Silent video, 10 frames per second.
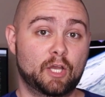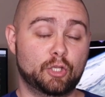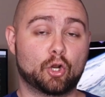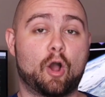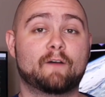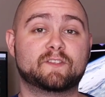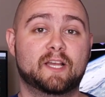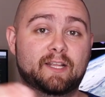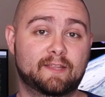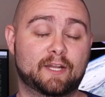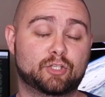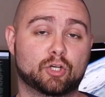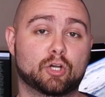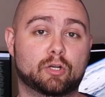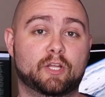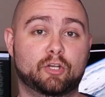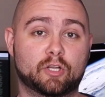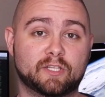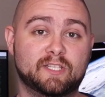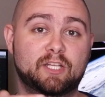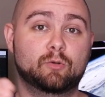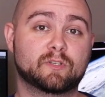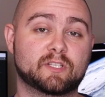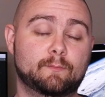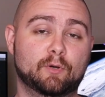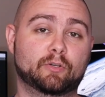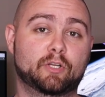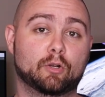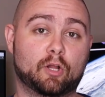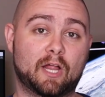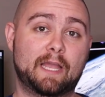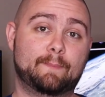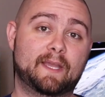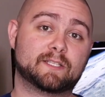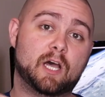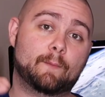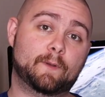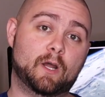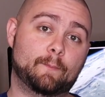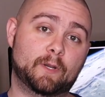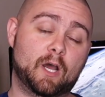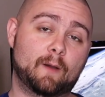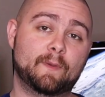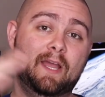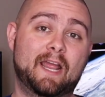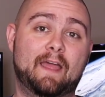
you're offsetting that churn and you're continuously building your client base up and up and up,